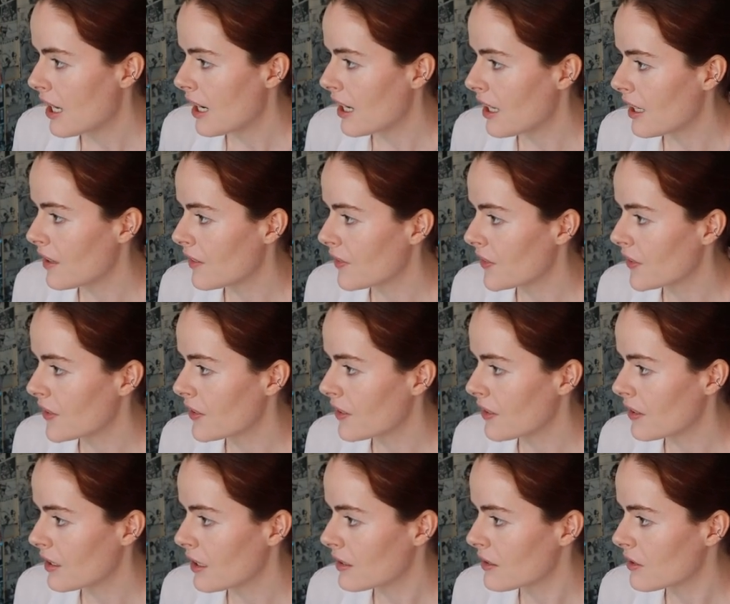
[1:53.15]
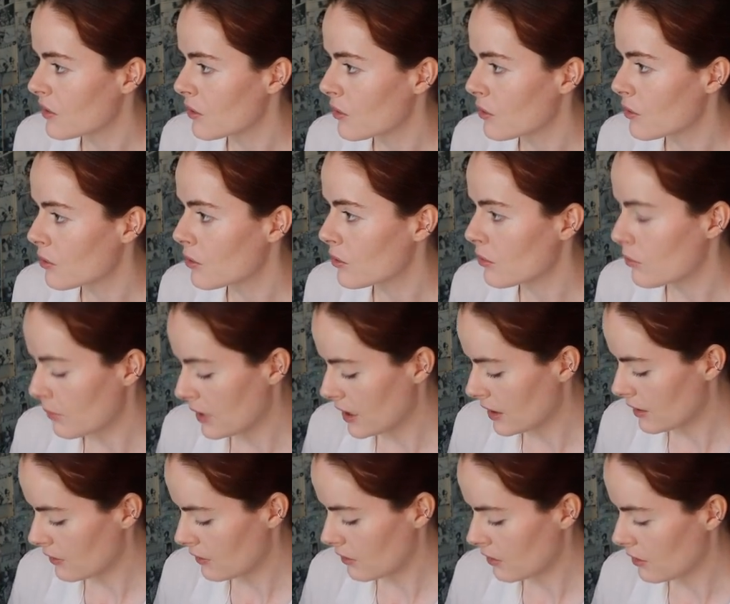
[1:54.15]
And let's go
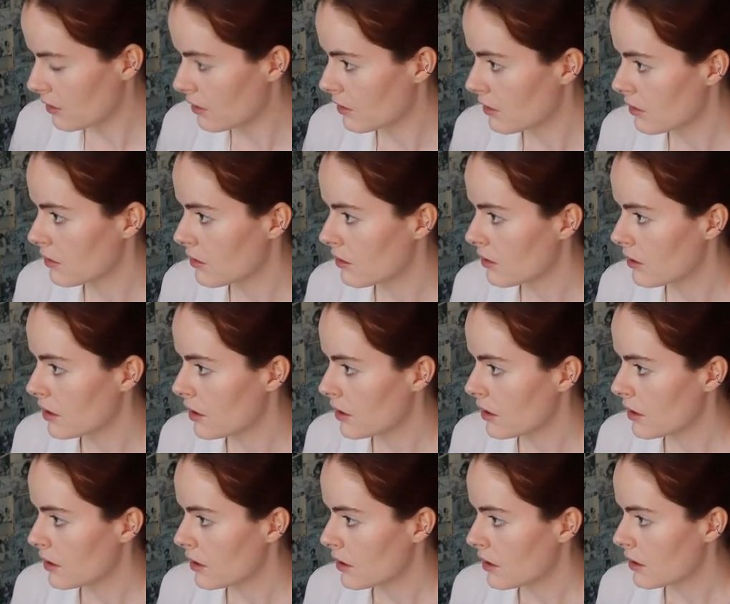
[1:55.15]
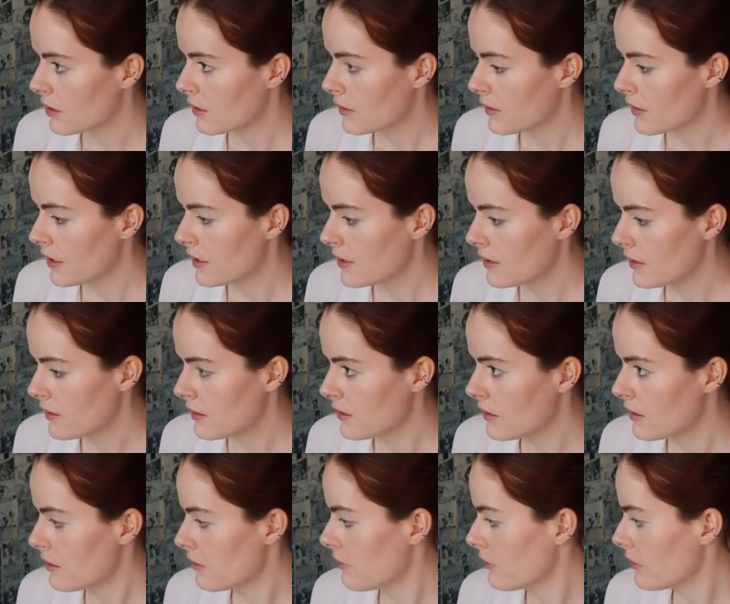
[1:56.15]
with this
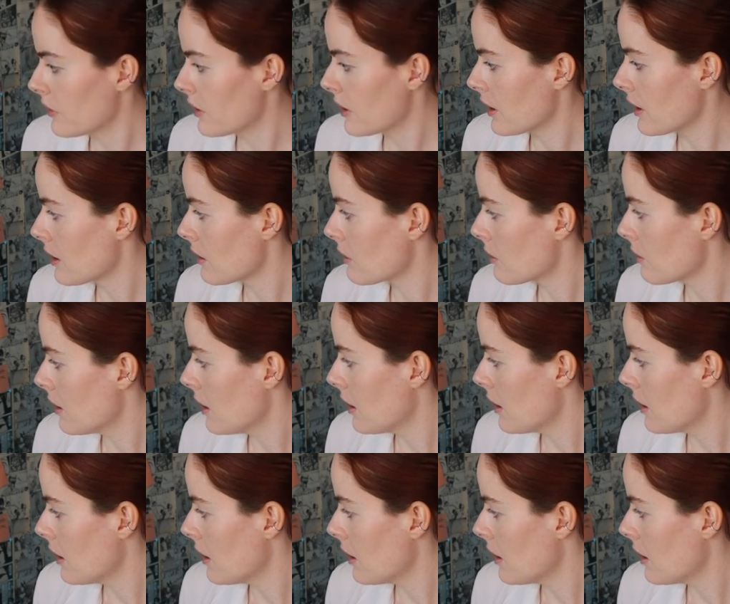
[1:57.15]
for now.